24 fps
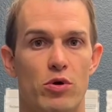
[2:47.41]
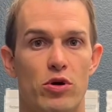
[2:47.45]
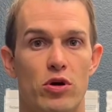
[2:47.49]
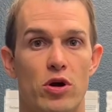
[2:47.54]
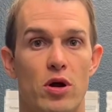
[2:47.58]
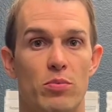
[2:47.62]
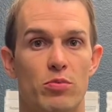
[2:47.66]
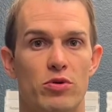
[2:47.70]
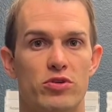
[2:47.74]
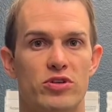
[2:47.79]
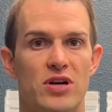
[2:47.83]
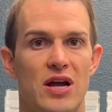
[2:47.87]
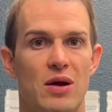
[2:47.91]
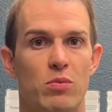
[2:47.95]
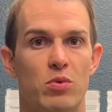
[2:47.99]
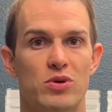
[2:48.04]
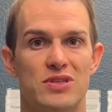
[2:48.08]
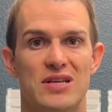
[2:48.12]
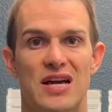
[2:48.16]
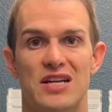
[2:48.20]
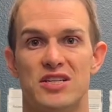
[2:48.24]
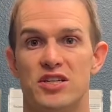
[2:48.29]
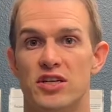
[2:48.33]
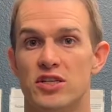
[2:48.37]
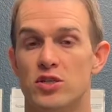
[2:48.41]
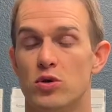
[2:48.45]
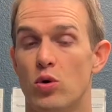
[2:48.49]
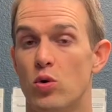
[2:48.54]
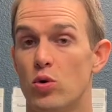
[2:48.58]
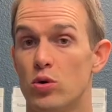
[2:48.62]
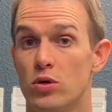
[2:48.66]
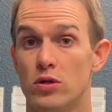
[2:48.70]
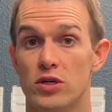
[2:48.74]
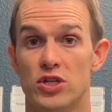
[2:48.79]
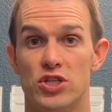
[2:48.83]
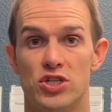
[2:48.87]
her upper trap was actually
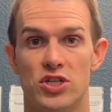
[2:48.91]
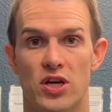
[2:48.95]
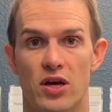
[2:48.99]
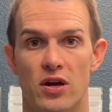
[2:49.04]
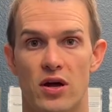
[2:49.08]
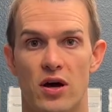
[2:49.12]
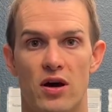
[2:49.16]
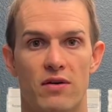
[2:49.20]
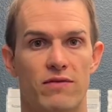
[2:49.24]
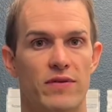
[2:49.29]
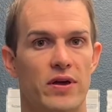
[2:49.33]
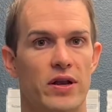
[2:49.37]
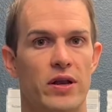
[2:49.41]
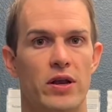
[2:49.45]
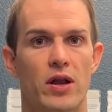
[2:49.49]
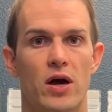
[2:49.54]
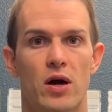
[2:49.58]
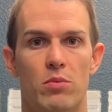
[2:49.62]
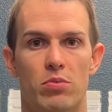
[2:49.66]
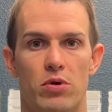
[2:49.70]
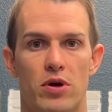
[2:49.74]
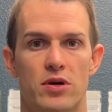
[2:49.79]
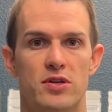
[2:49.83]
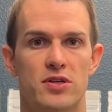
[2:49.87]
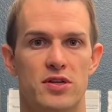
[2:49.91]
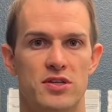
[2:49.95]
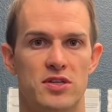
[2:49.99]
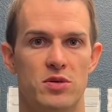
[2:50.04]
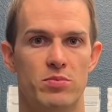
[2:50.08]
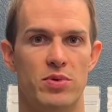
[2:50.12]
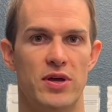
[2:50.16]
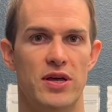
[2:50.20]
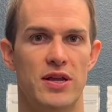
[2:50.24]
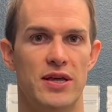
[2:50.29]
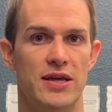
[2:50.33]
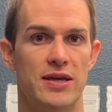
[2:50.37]
totally shut off and not
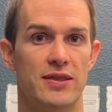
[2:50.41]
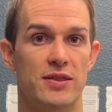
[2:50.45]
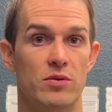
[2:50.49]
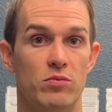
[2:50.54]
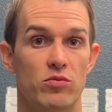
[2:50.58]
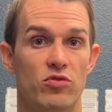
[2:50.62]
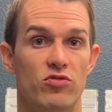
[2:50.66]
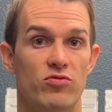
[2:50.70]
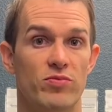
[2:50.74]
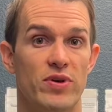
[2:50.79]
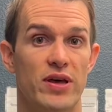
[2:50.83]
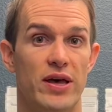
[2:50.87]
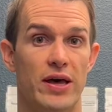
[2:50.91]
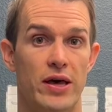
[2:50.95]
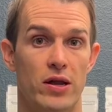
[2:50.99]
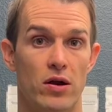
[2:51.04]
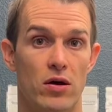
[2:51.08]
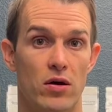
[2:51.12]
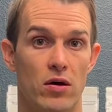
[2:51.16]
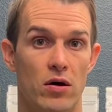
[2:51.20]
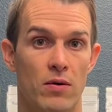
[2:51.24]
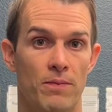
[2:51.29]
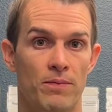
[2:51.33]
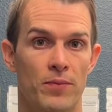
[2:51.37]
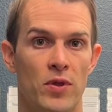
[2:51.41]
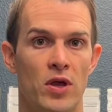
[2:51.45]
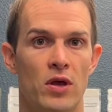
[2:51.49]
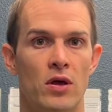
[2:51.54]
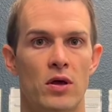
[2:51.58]
participating in the movement at all.